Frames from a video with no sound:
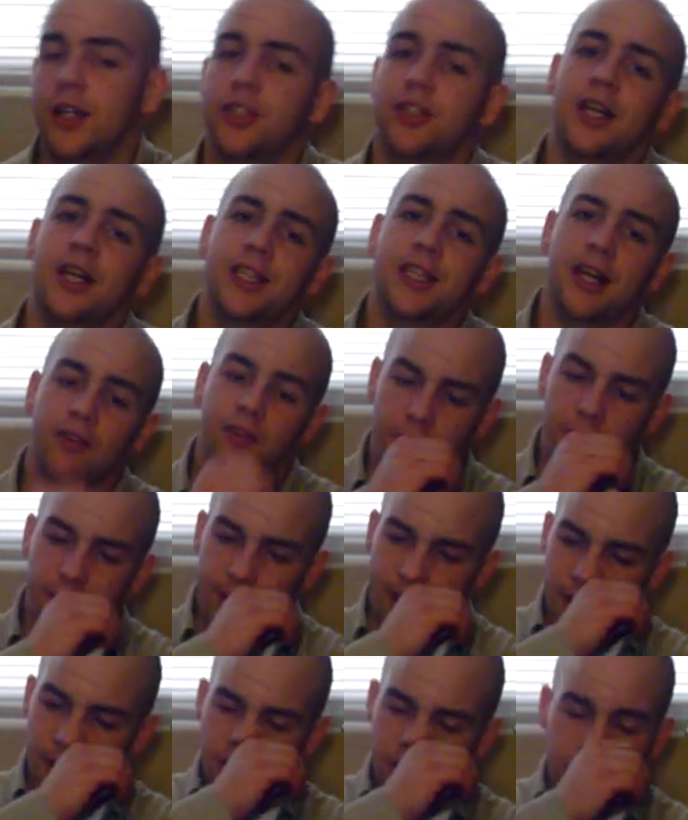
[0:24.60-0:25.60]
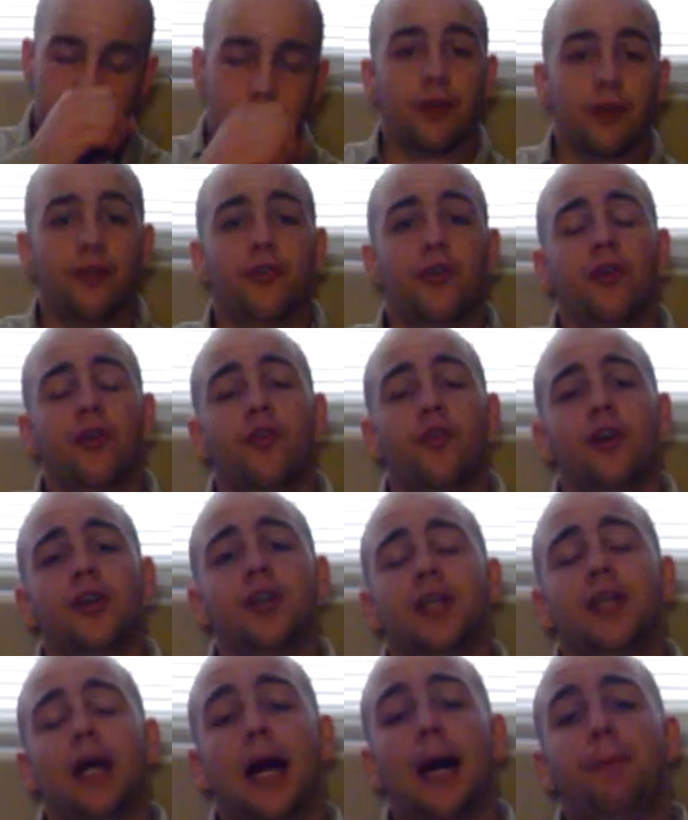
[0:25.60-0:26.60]
So let's get right into it. So for the
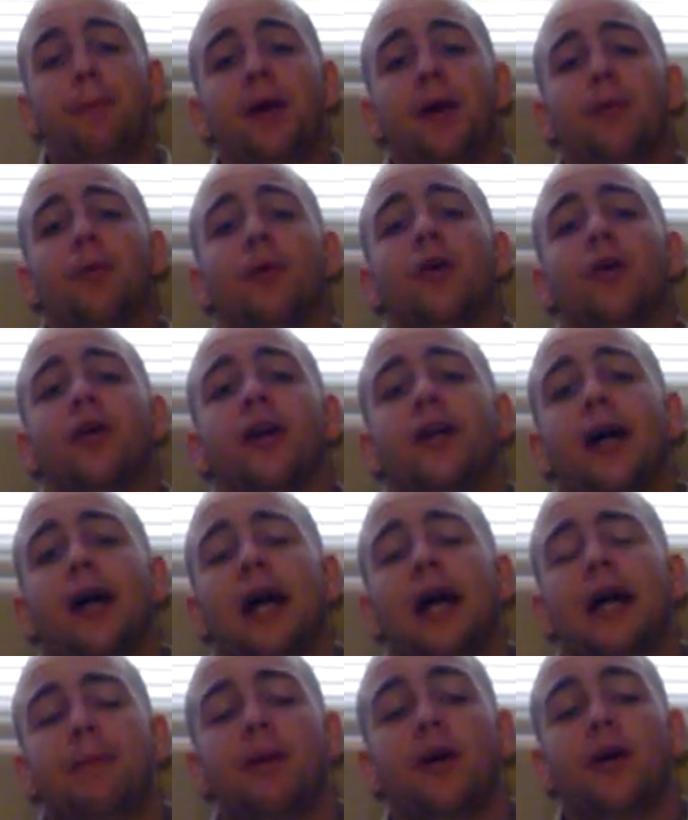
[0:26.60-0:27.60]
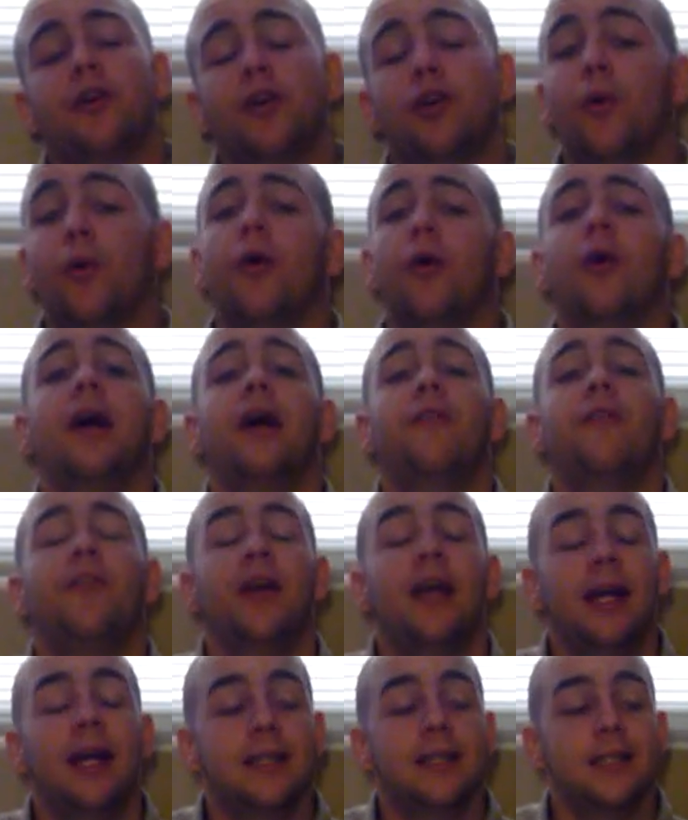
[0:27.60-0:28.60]
first topic, we're going to talk about the Toyota
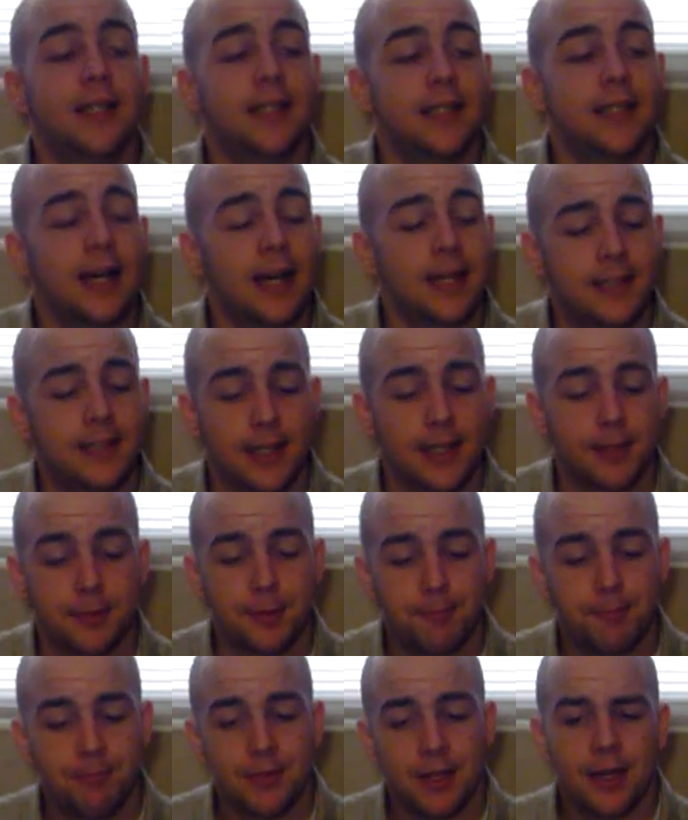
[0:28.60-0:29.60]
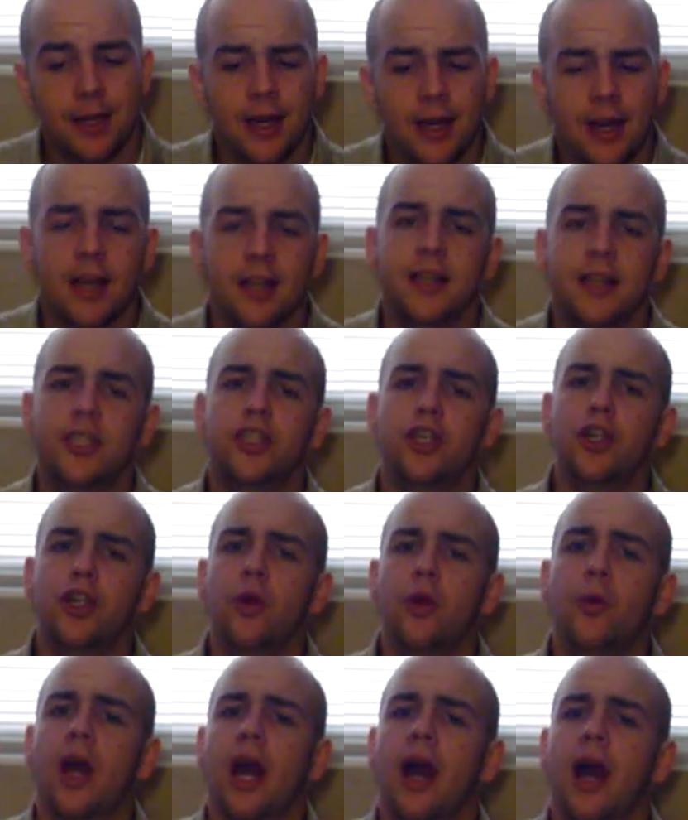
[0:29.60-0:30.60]
FT-86 concept. This is a
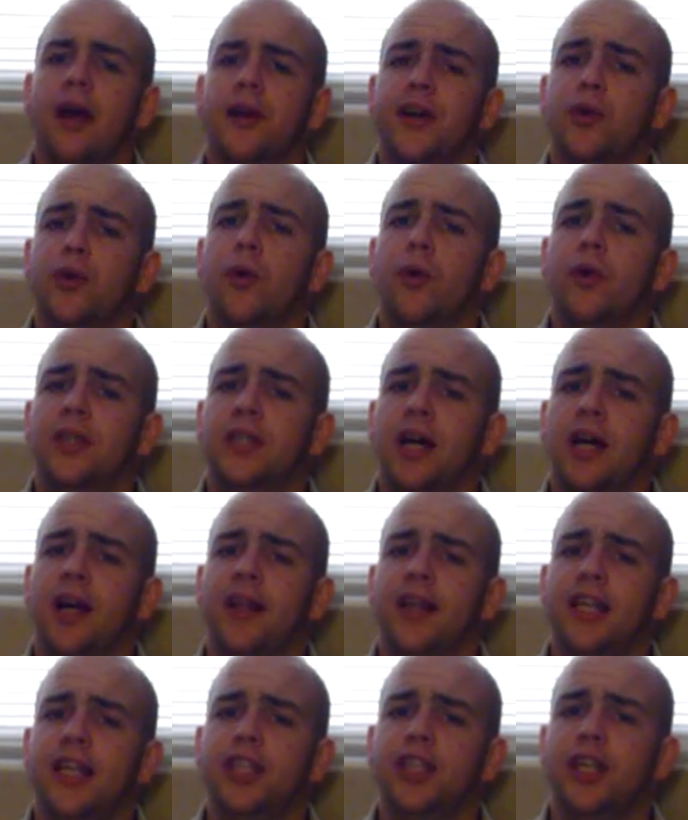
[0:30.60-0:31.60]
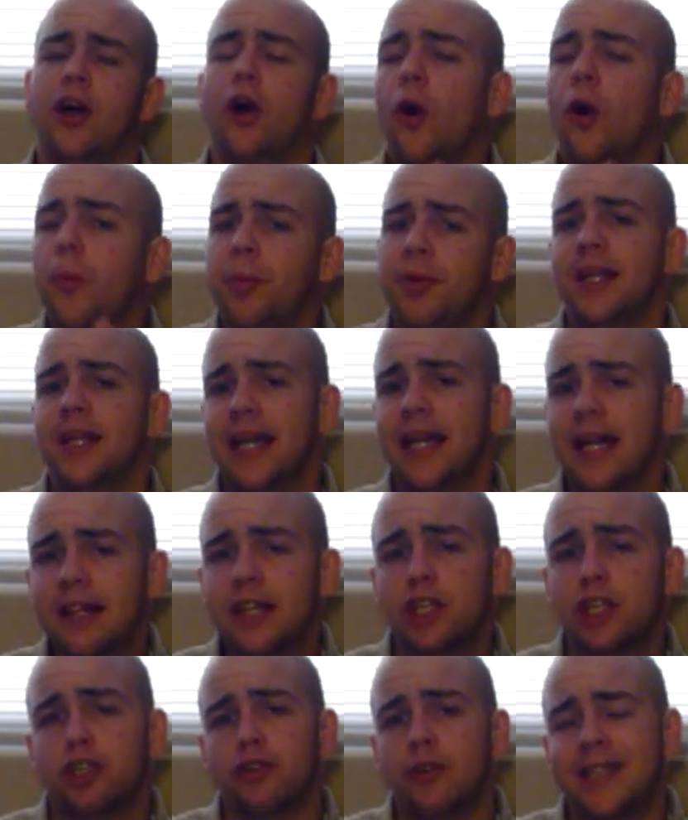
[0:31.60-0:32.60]
new car that Toyota is unleashing, hoping to hit
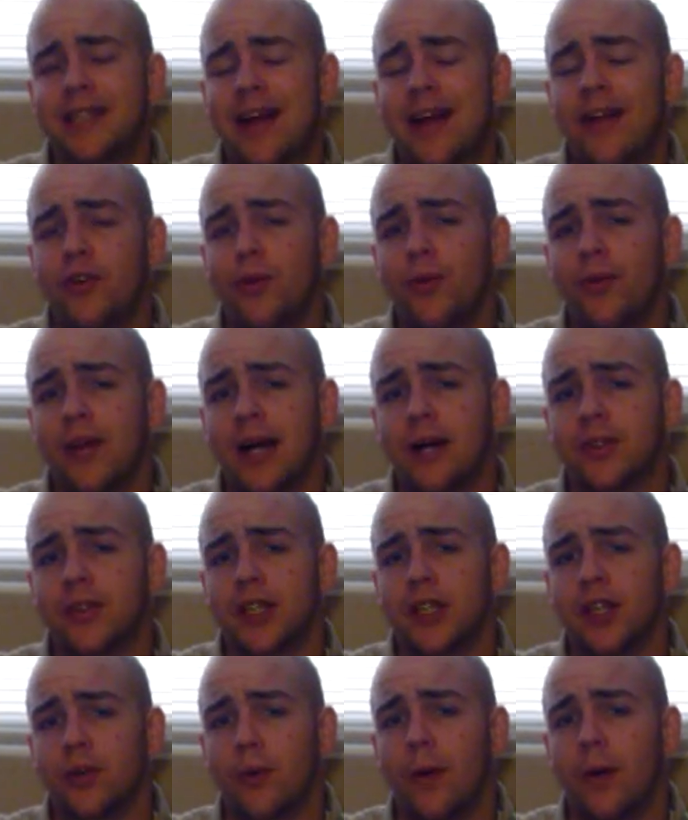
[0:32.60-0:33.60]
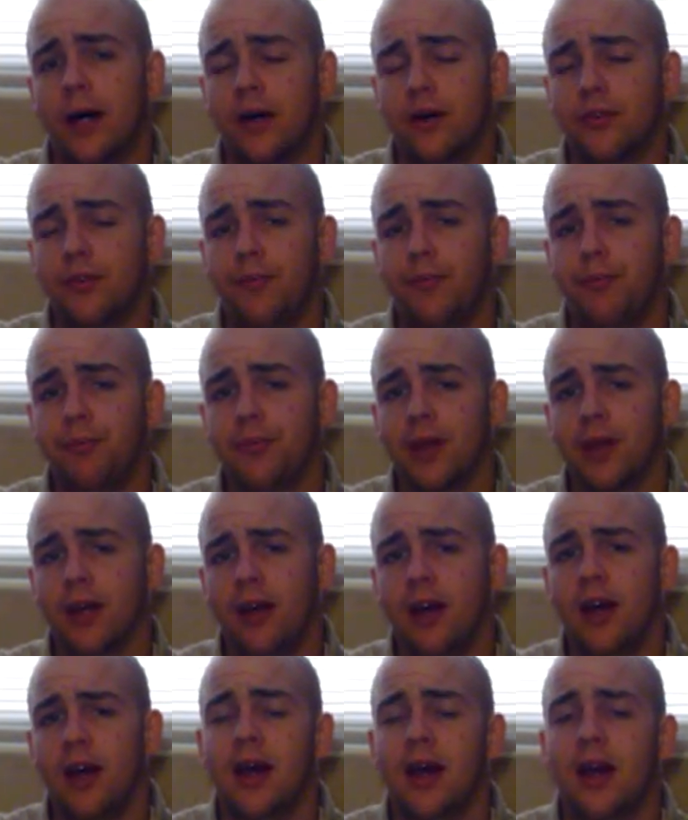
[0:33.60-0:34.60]
the streets in 2012.
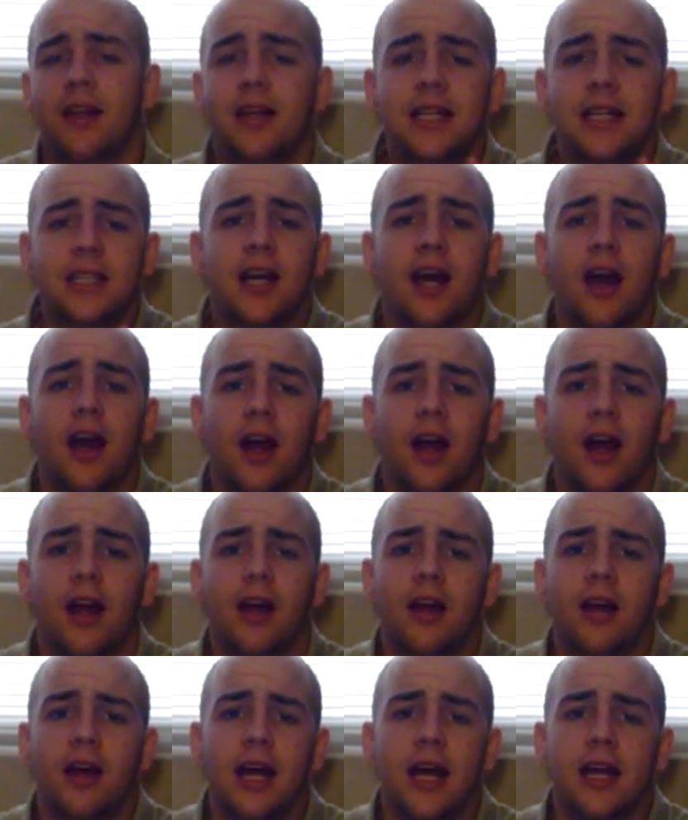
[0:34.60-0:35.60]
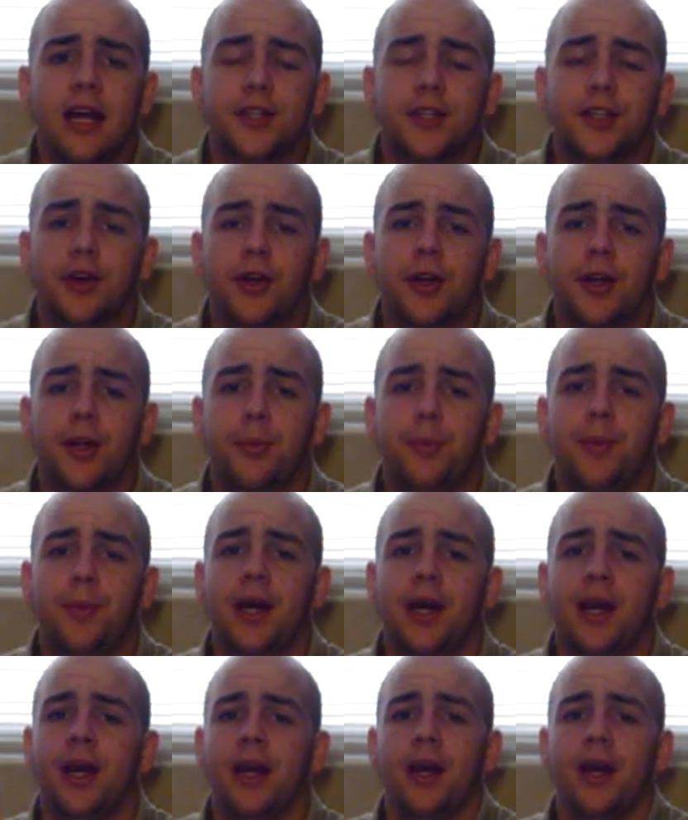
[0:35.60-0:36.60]
This car is going to
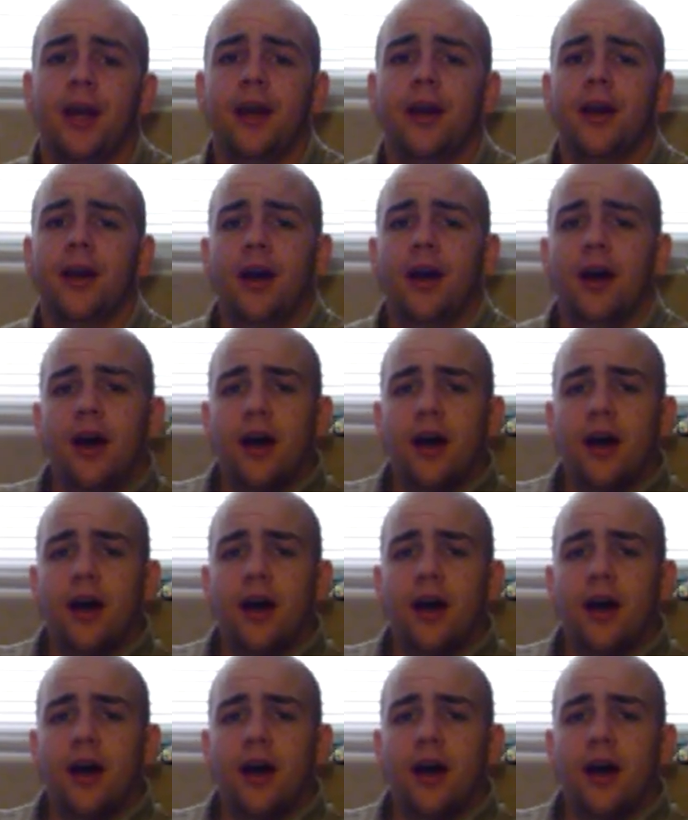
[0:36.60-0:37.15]
be